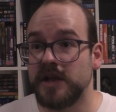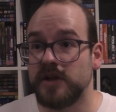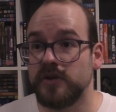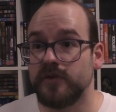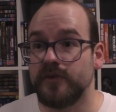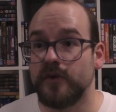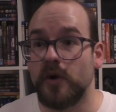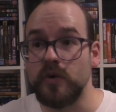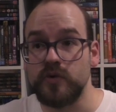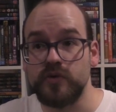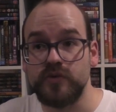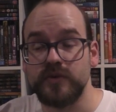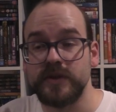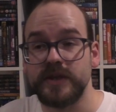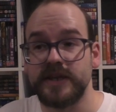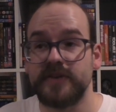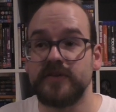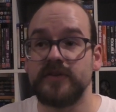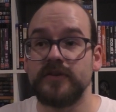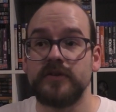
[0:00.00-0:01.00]
a lot of older
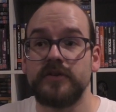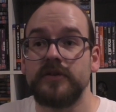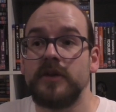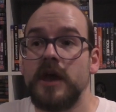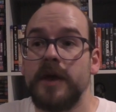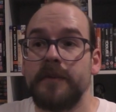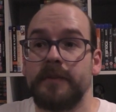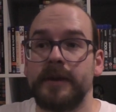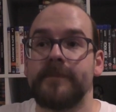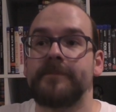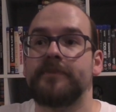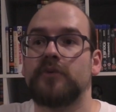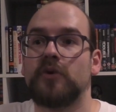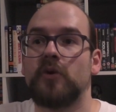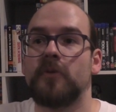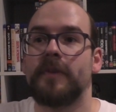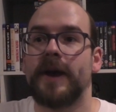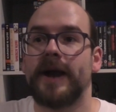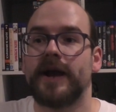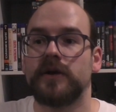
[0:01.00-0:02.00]
releases being
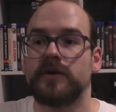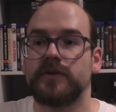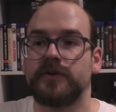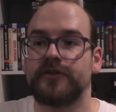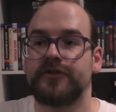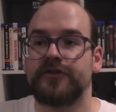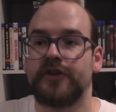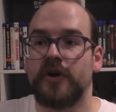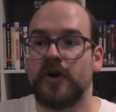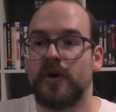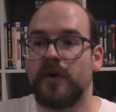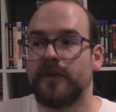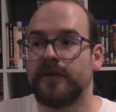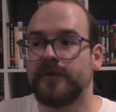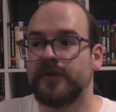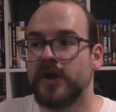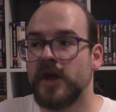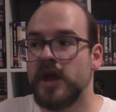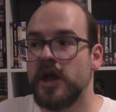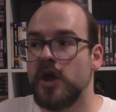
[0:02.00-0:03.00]
brought back onto
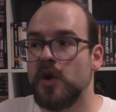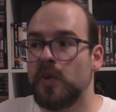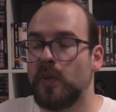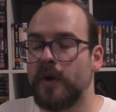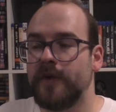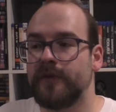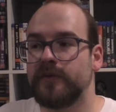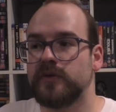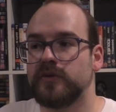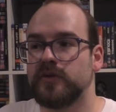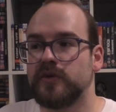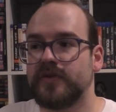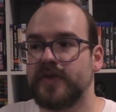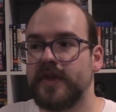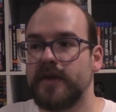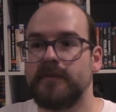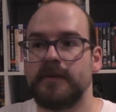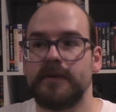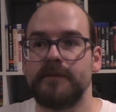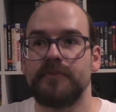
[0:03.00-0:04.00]
shelves, whether or not
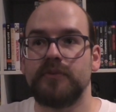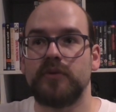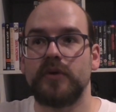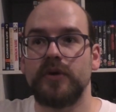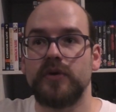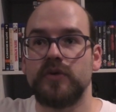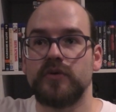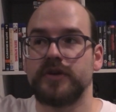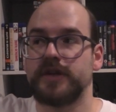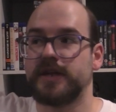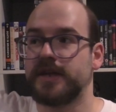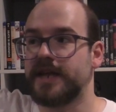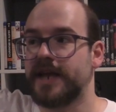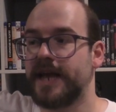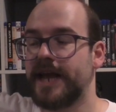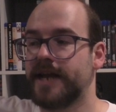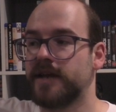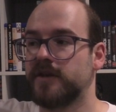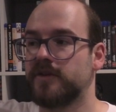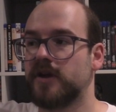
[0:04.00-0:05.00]
they're being pre-ordered in
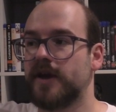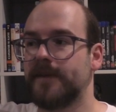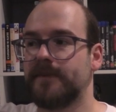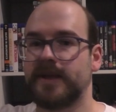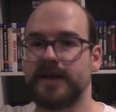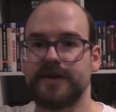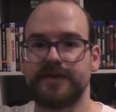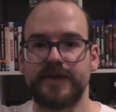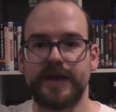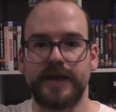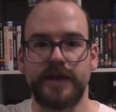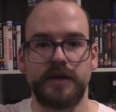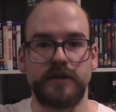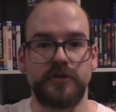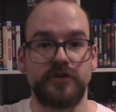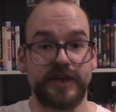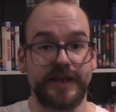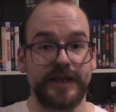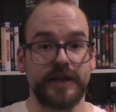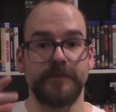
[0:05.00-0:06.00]
ahead of time, like,
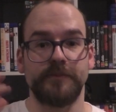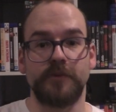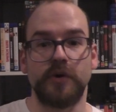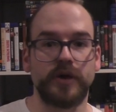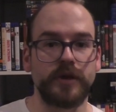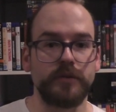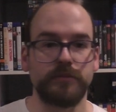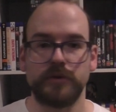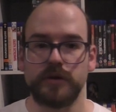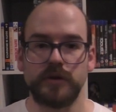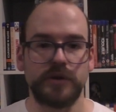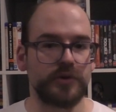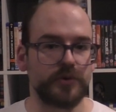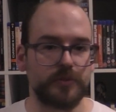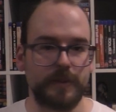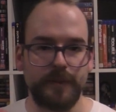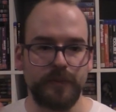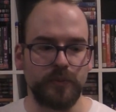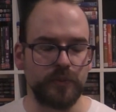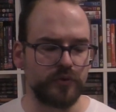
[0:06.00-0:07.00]
say, To Kill a Mockingbird. A lot
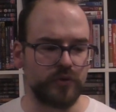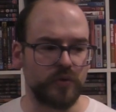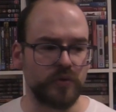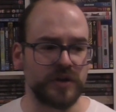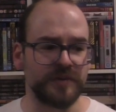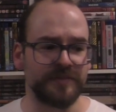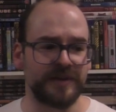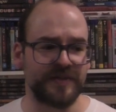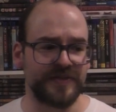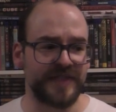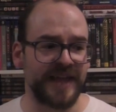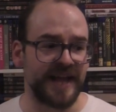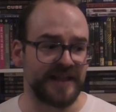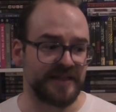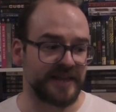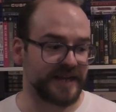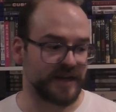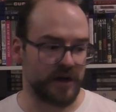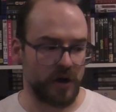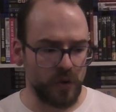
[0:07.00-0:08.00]
of people were talking about
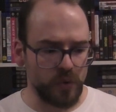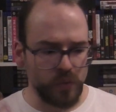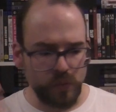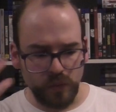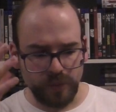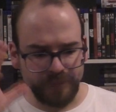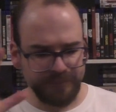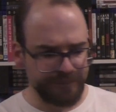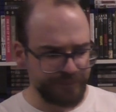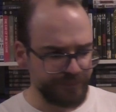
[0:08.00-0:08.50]
that, like, oh,